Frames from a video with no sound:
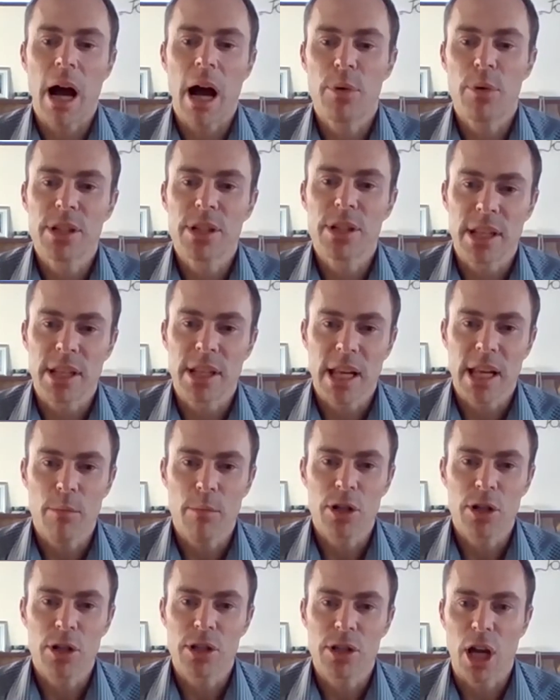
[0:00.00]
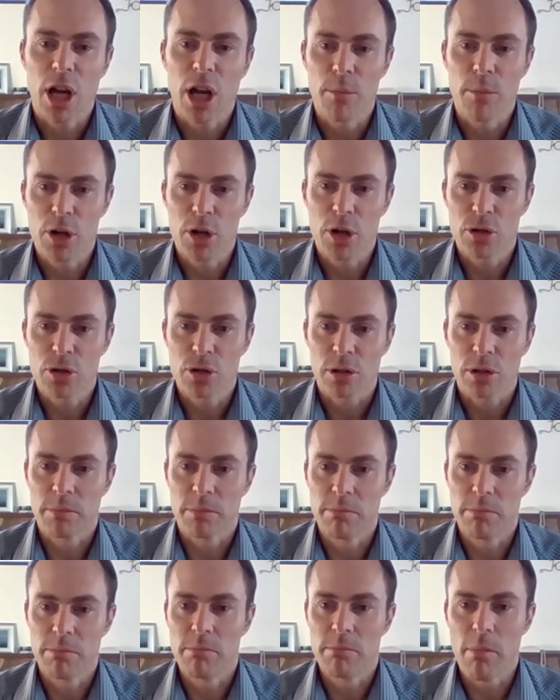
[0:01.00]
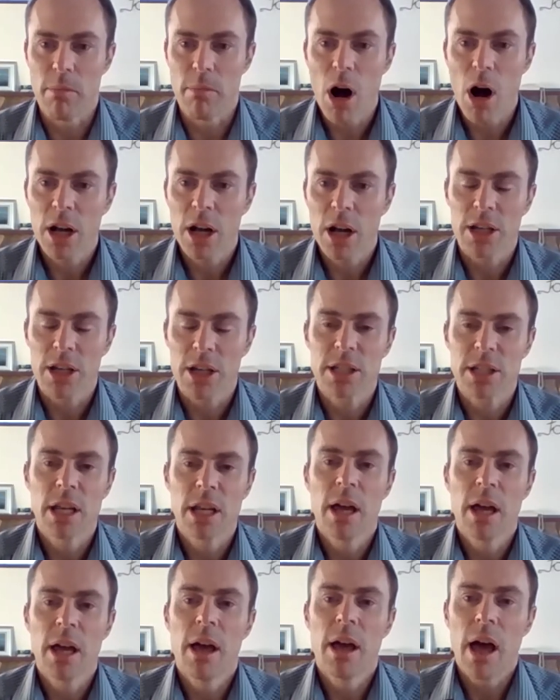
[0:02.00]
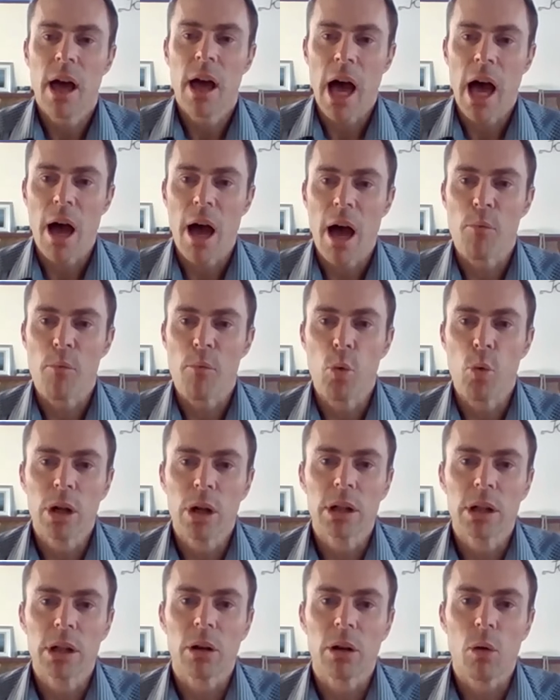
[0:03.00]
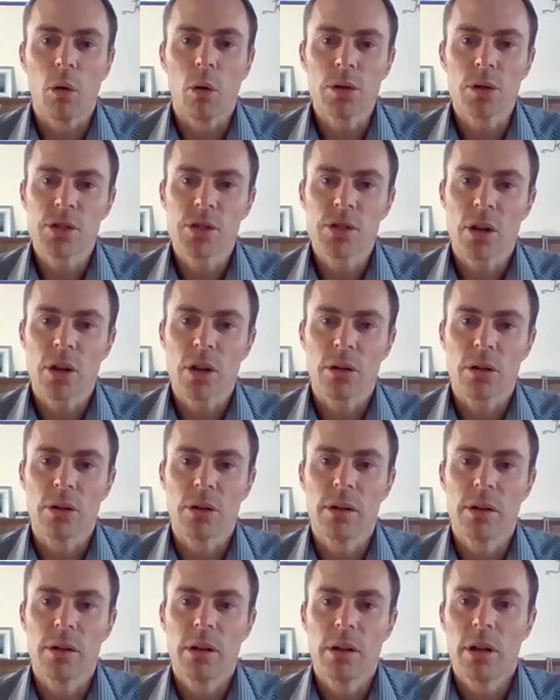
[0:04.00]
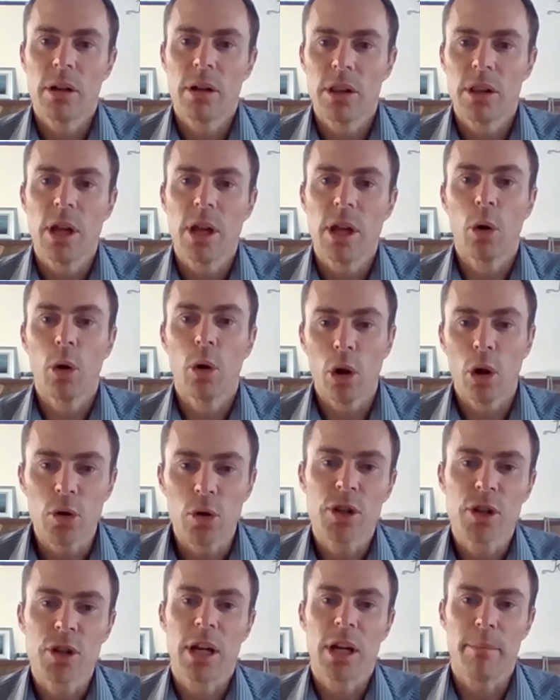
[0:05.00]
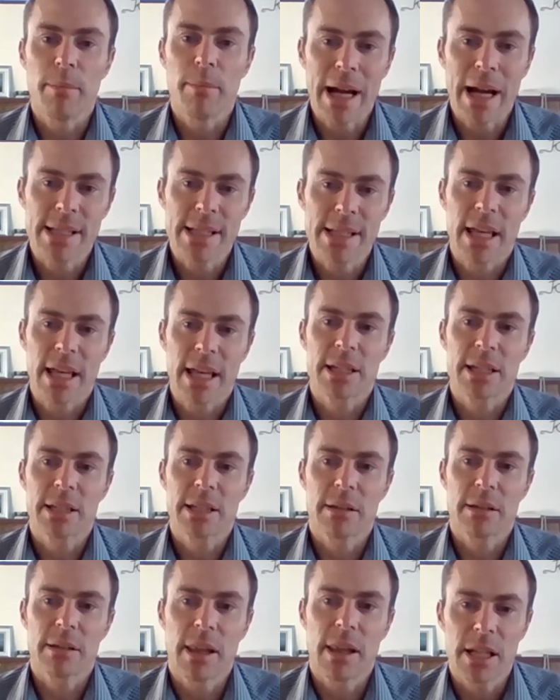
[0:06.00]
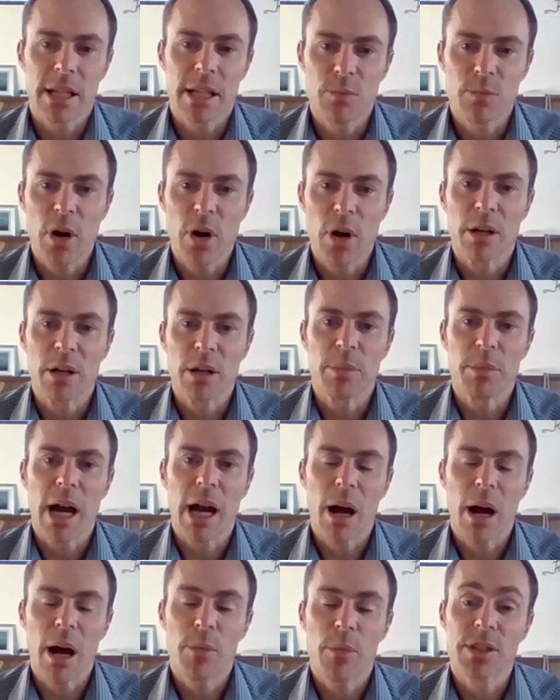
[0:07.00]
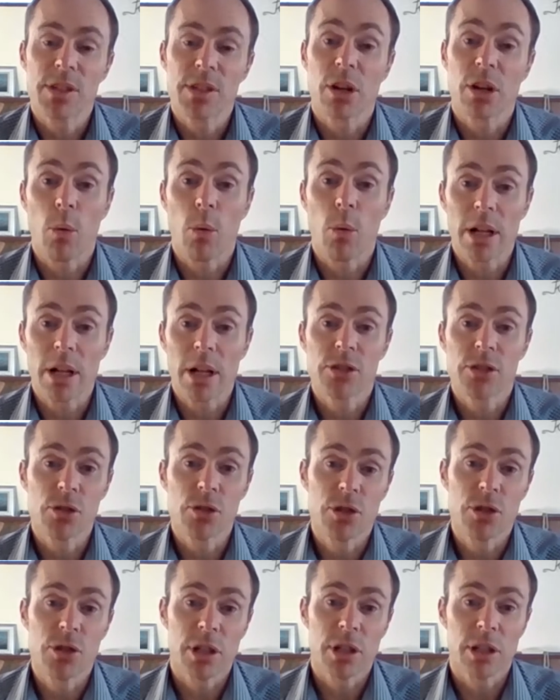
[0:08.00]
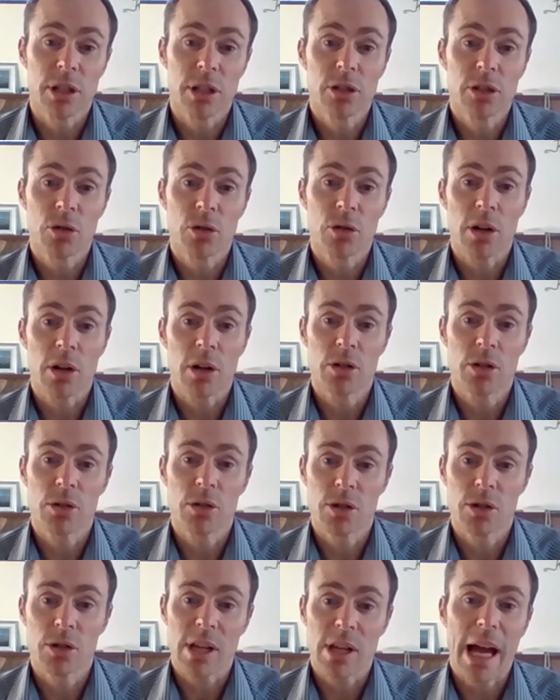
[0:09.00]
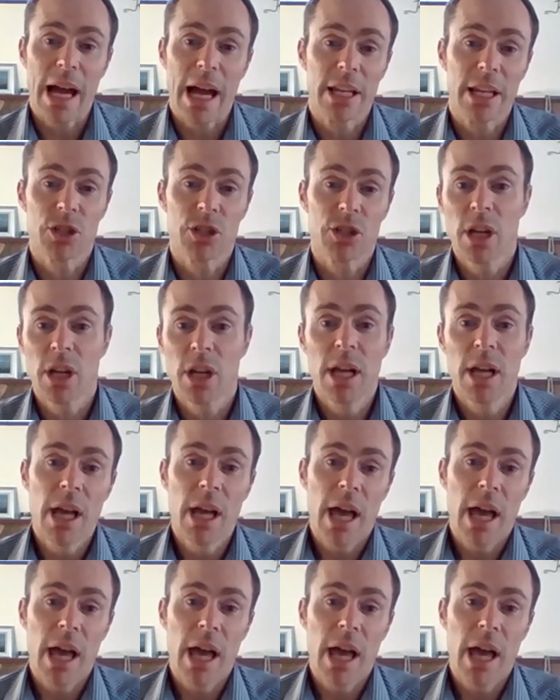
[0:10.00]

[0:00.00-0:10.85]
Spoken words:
hybrids that come onto the commercial market there will also, in amongst that spread, be hybrids that are well suited to silage,